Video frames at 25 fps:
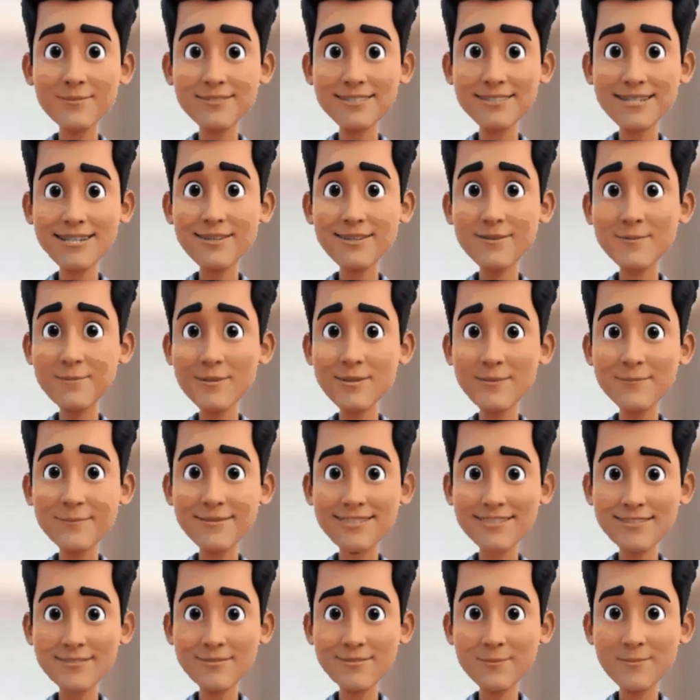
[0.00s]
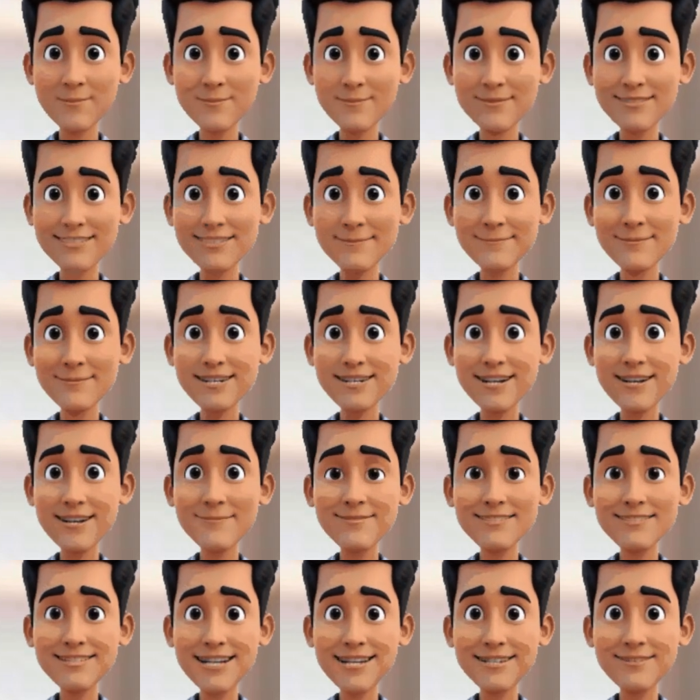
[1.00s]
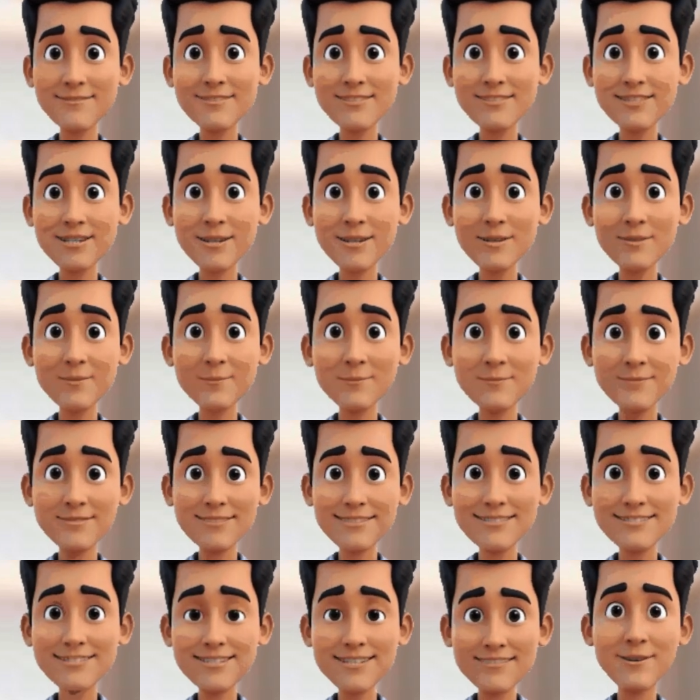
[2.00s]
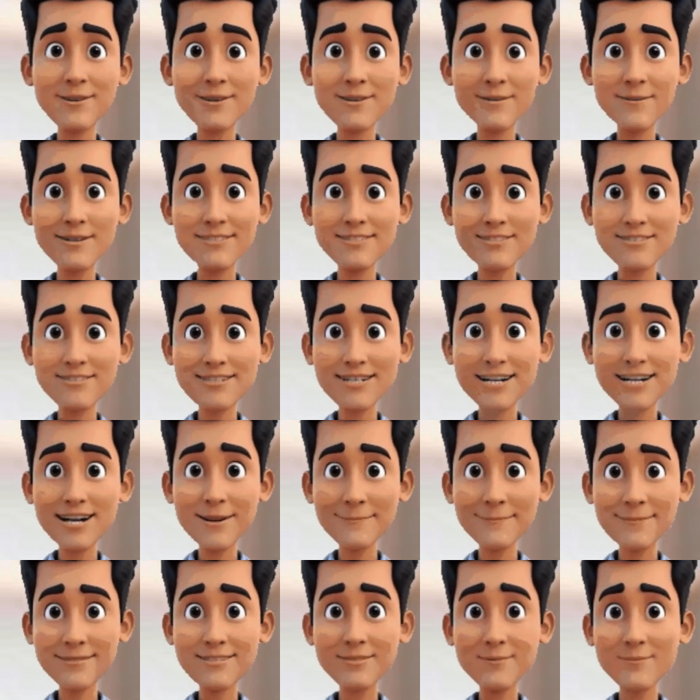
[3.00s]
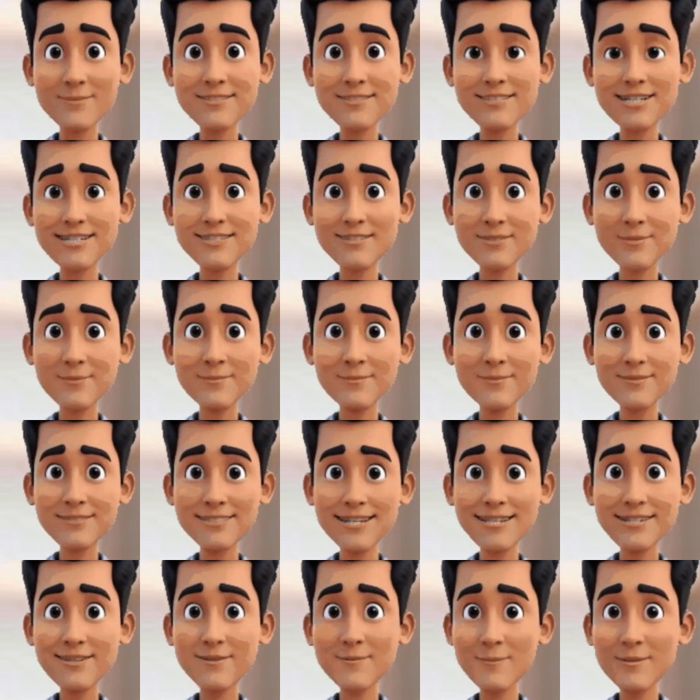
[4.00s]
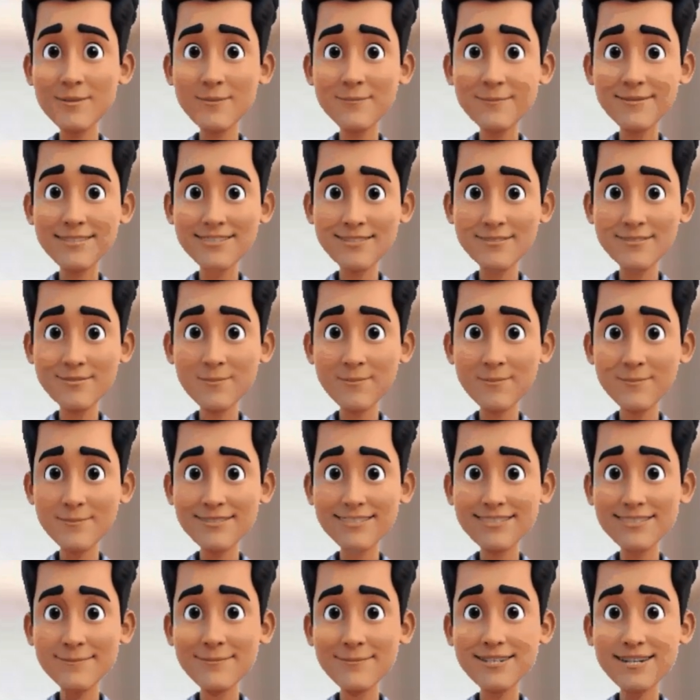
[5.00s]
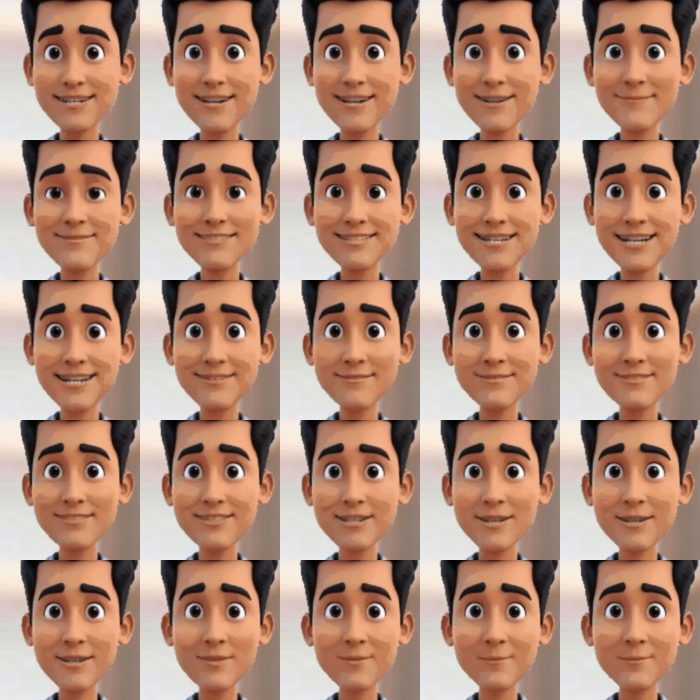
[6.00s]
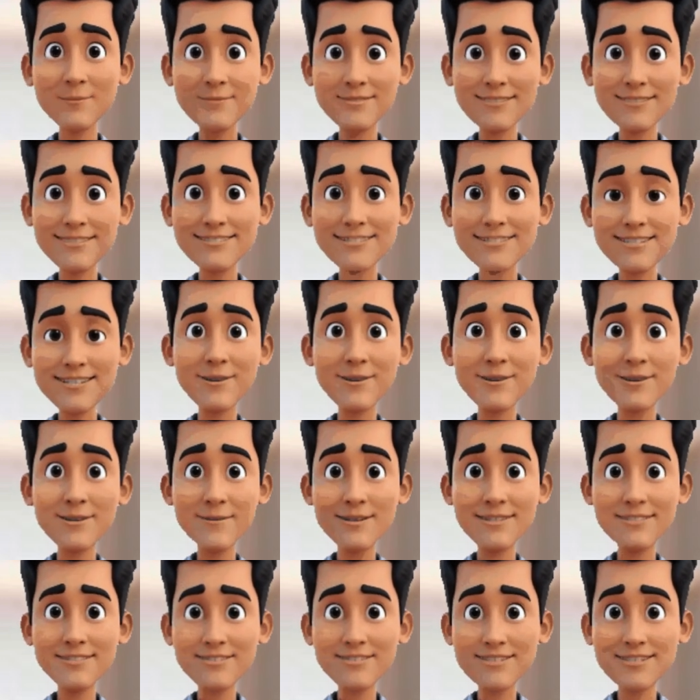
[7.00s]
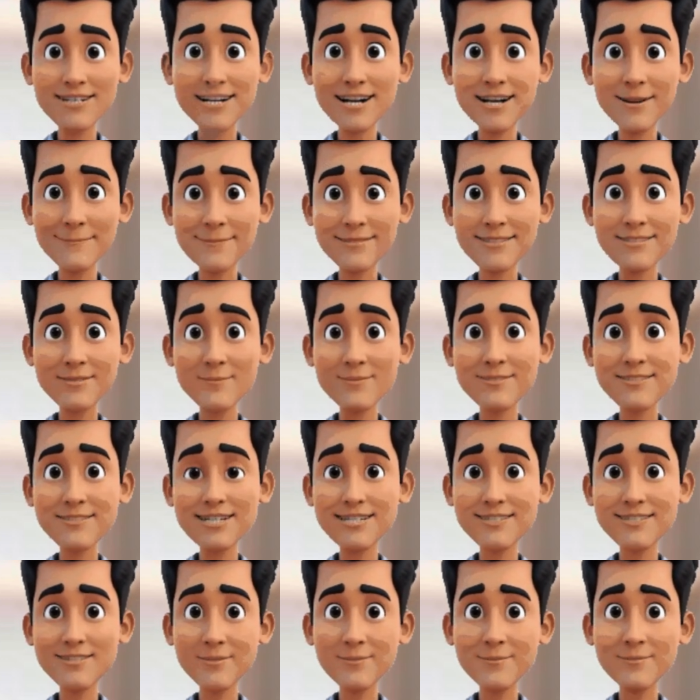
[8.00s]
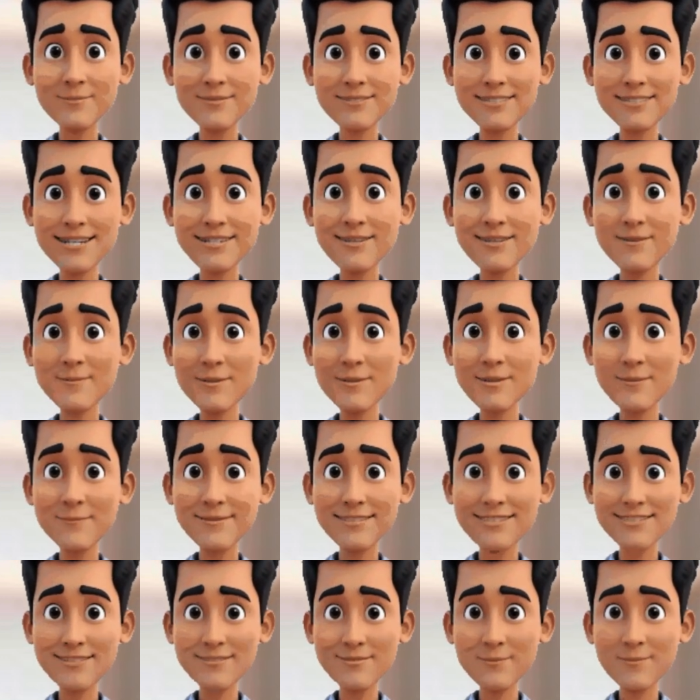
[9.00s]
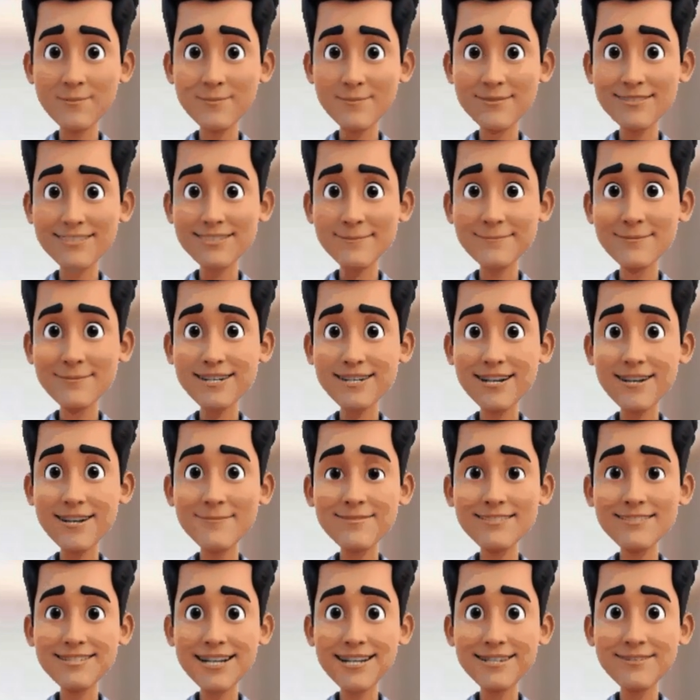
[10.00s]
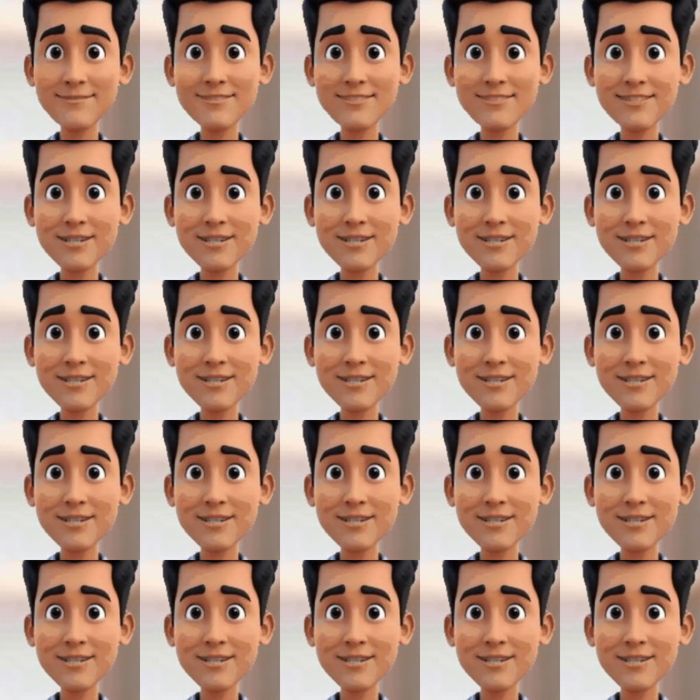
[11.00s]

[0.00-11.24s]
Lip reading: Here's what can help prevent or ease prostatitis: drink plenty of water. Avoid alcohol, caffeine, and spicy foods. Don't hold urine for long periods.